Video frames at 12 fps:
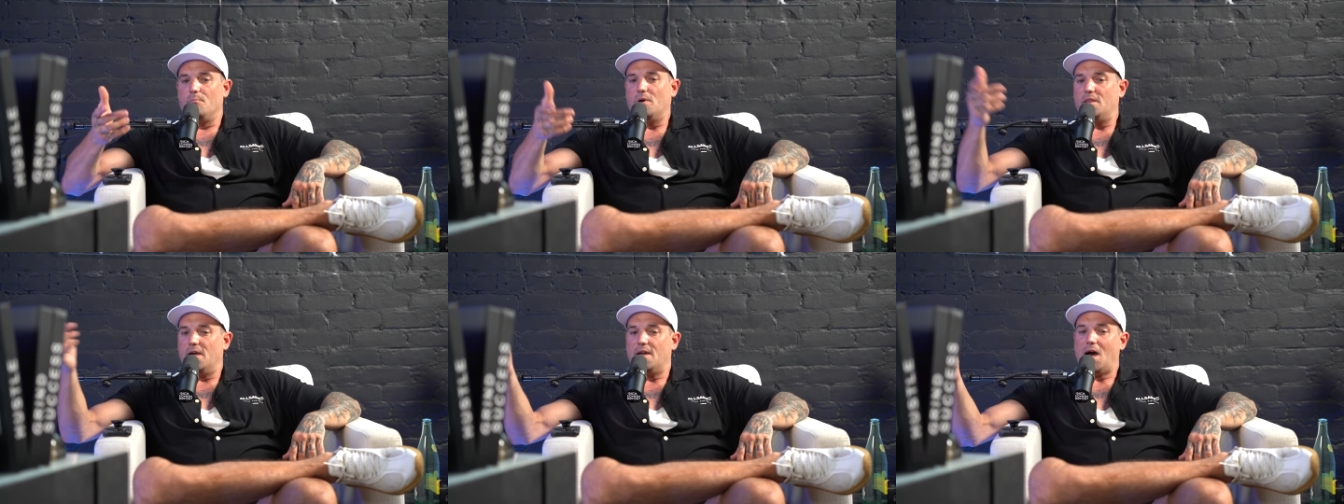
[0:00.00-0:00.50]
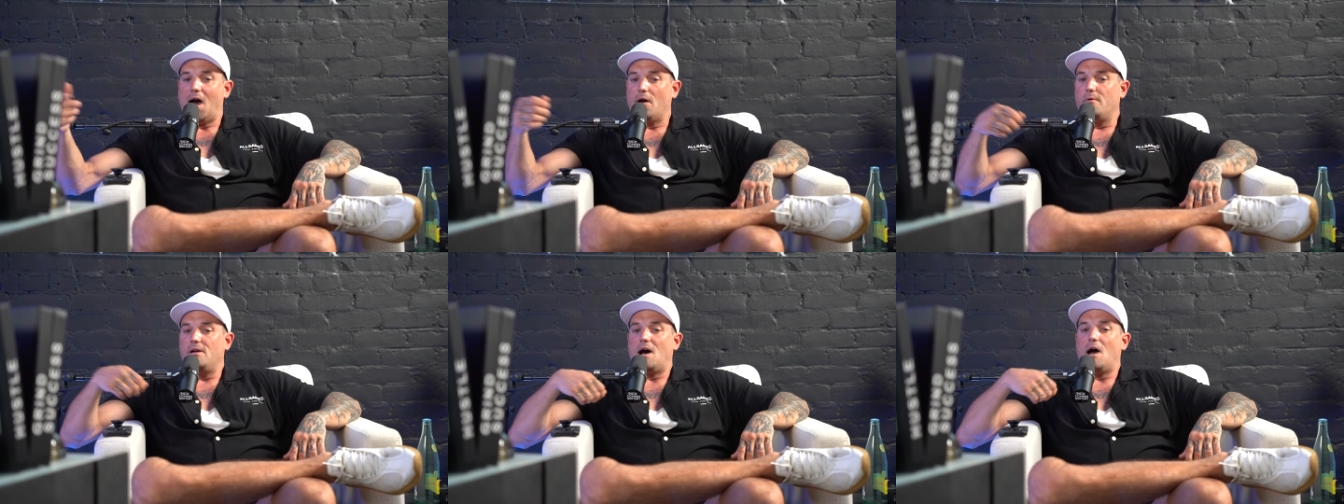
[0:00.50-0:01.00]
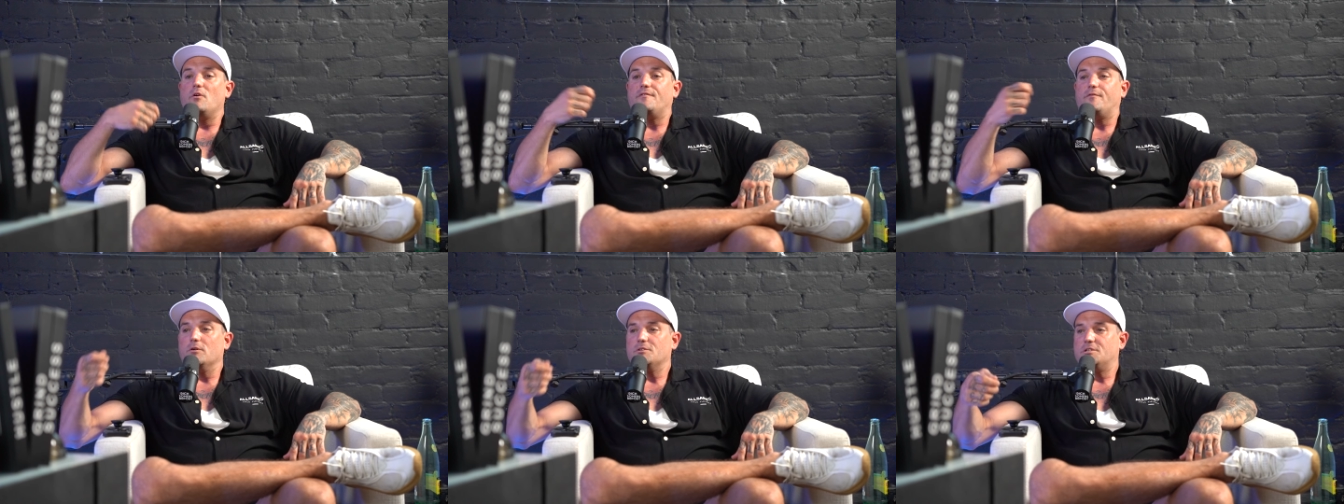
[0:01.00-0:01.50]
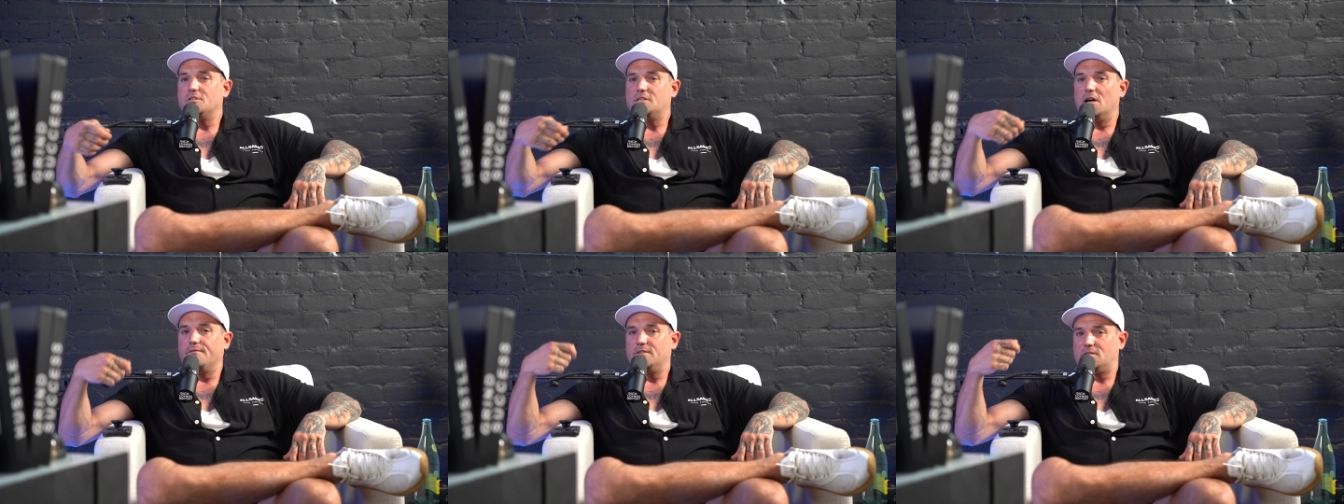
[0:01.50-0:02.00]
But like, I would force
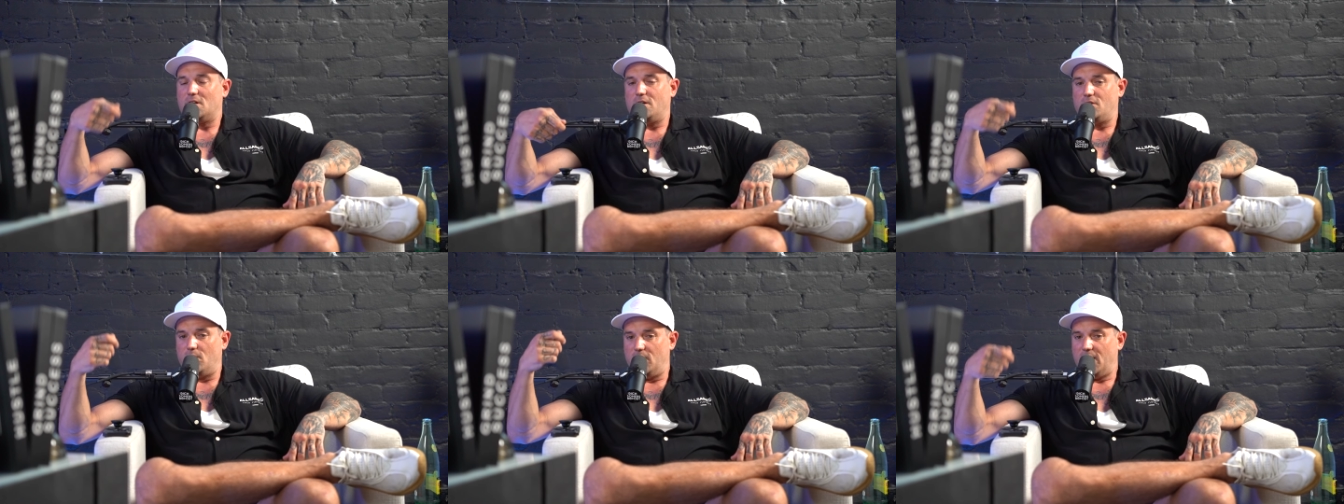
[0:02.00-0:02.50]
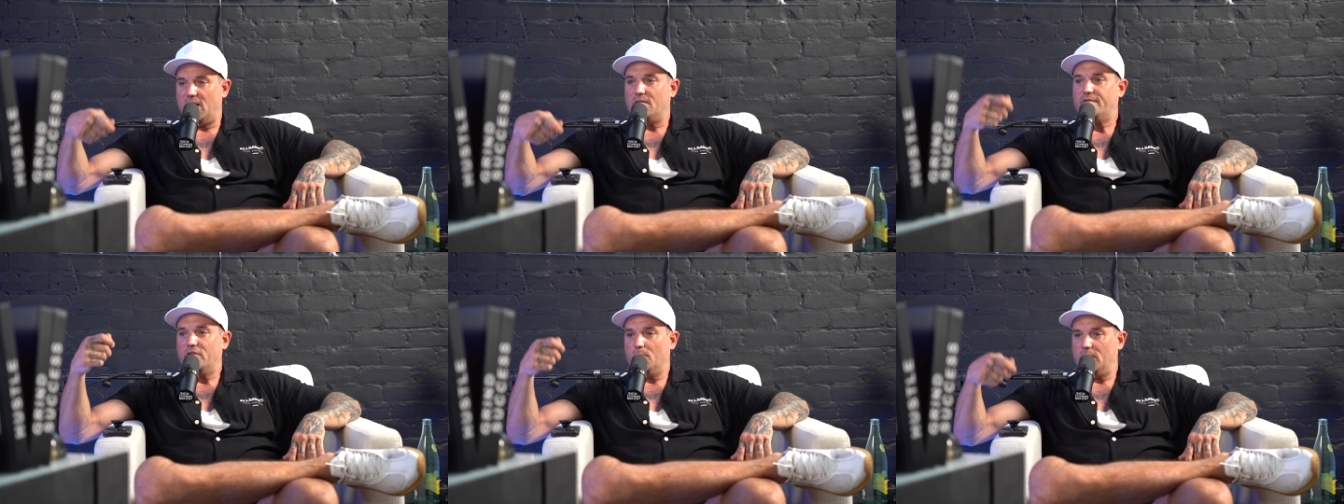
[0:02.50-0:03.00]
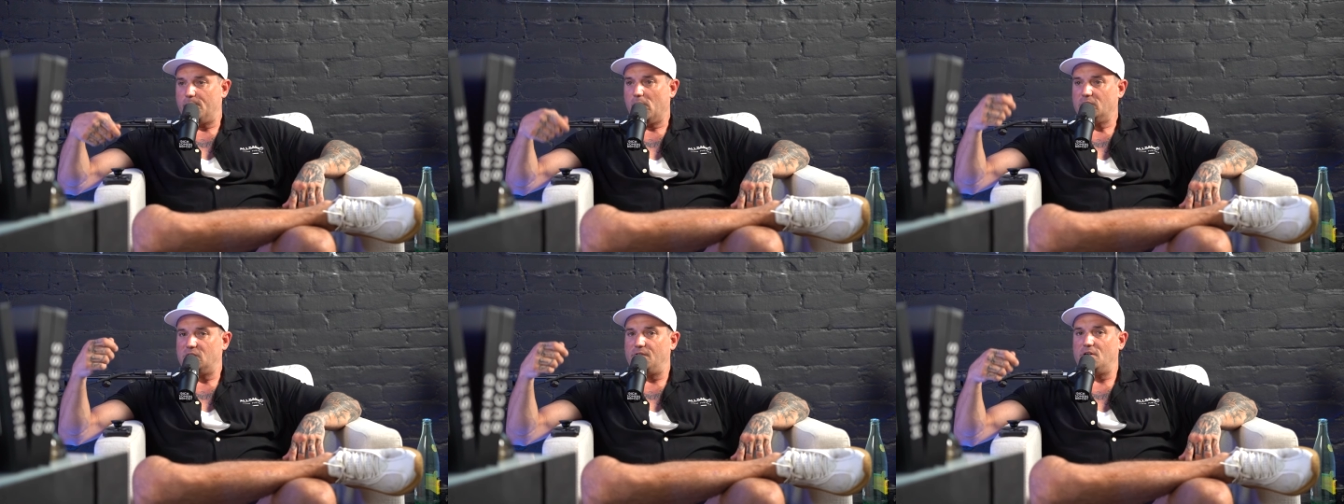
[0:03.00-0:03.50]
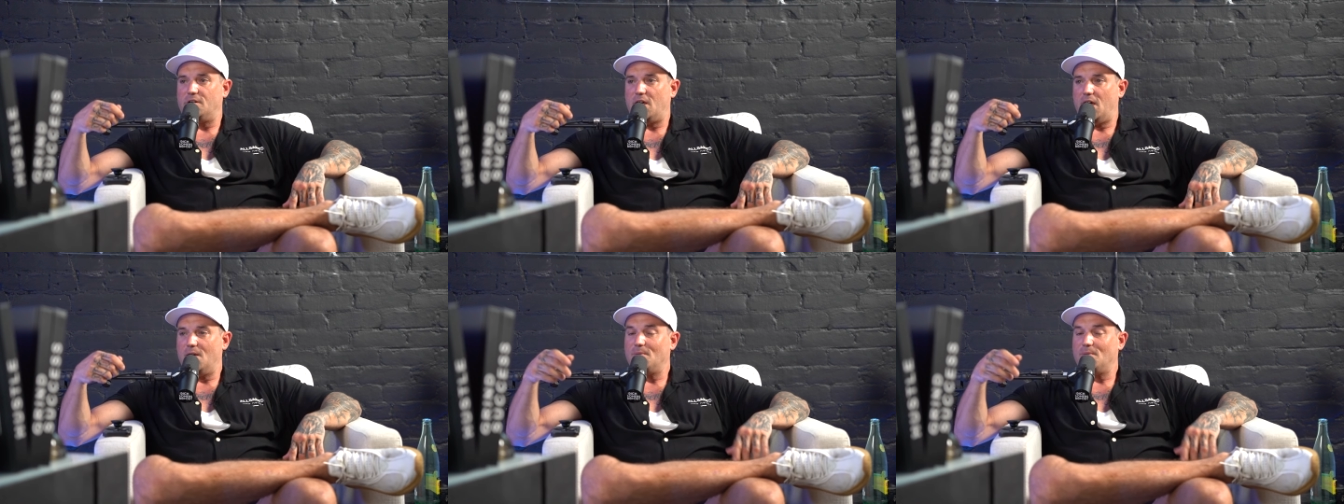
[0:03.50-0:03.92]
yourself to start doing that and filming parts of your day,